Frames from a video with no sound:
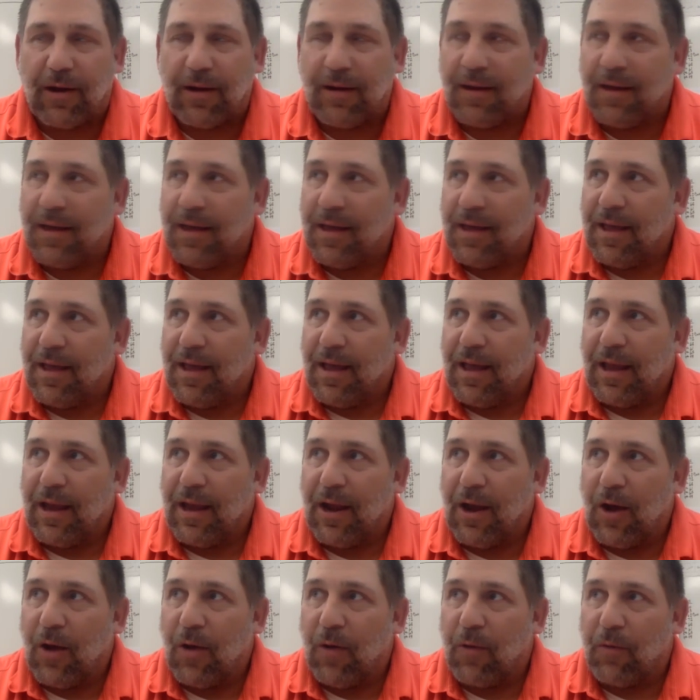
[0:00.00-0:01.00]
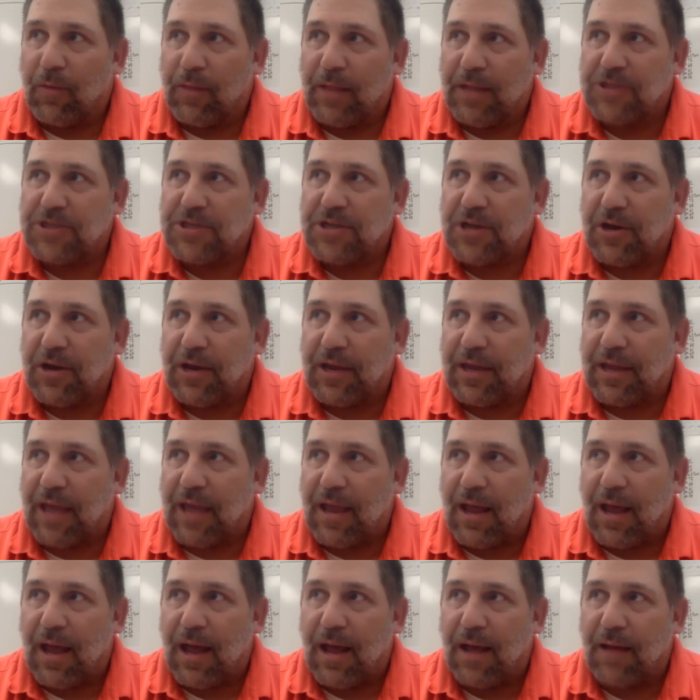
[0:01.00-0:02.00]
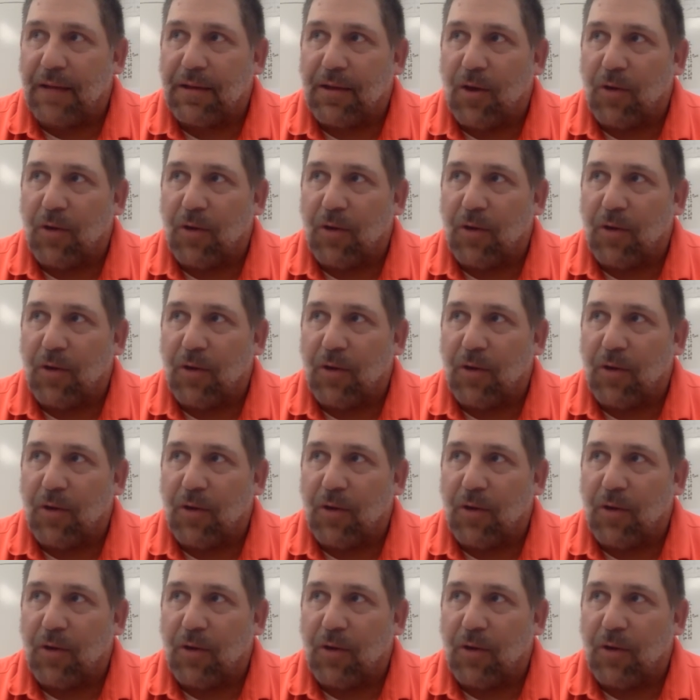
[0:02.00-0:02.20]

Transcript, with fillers: And you know, legendary uh,